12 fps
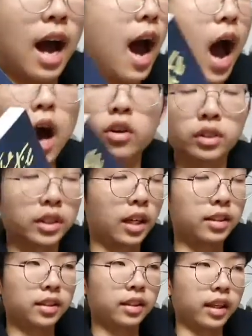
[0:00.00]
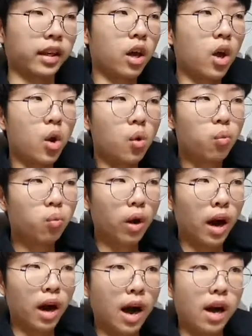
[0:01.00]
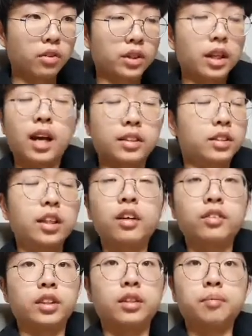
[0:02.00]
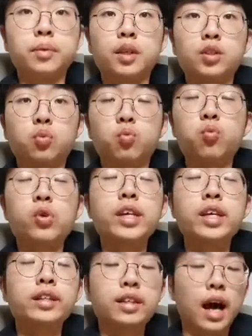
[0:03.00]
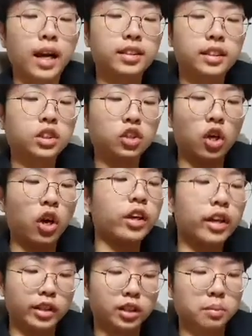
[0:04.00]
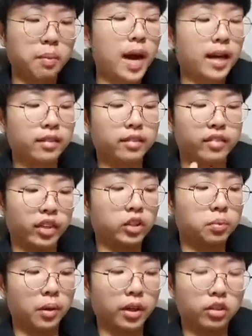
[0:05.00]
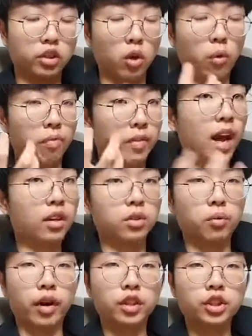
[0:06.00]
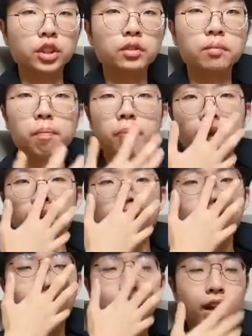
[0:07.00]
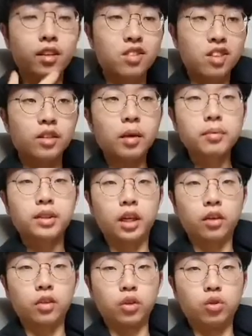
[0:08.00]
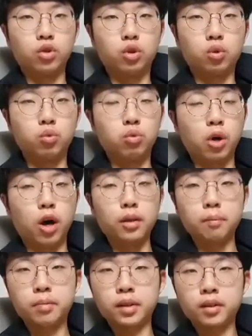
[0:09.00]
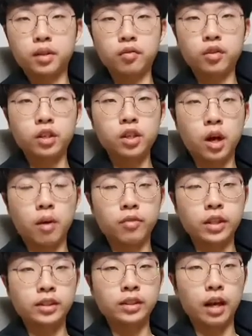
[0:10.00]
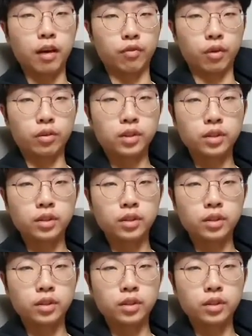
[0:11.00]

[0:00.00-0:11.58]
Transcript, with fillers: outstanding, like out outstanding, because we I did not expect this book to go in that direction. And let me tell you, do not believe in the obvious ever,